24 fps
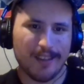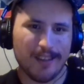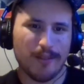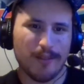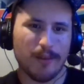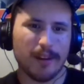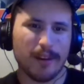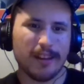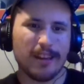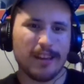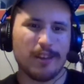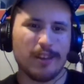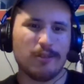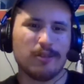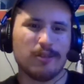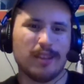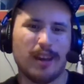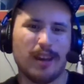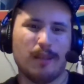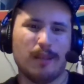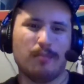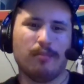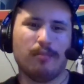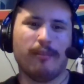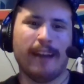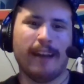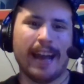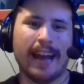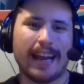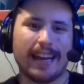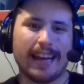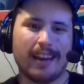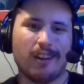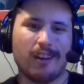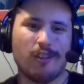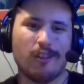you want to use a
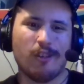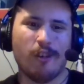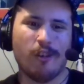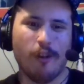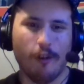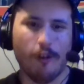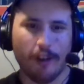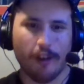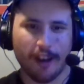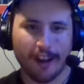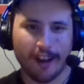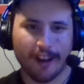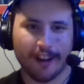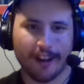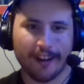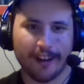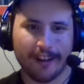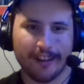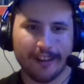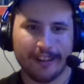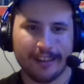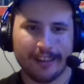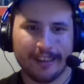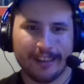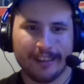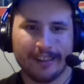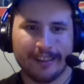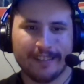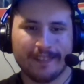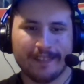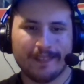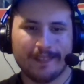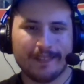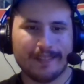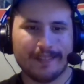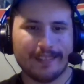black hole gun?
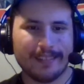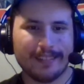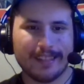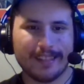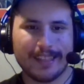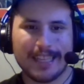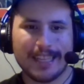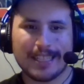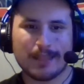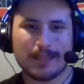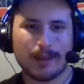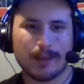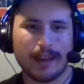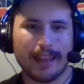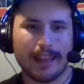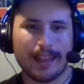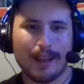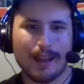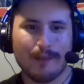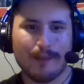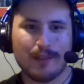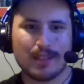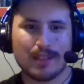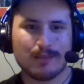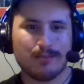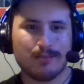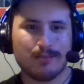That's why I love this